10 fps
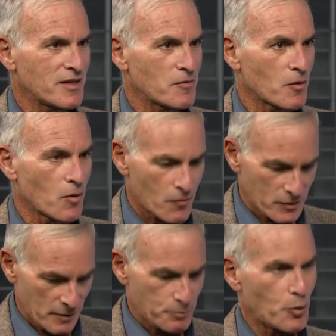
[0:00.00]
They were
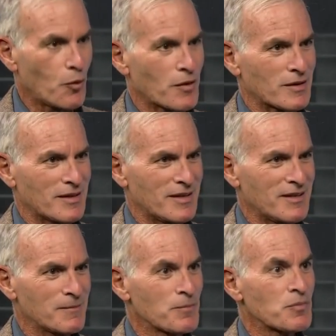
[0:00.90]
already
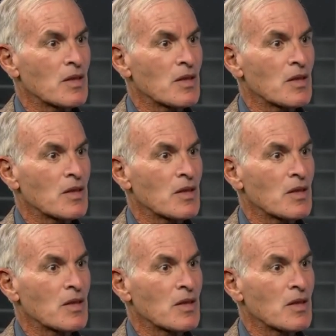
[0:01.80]
portly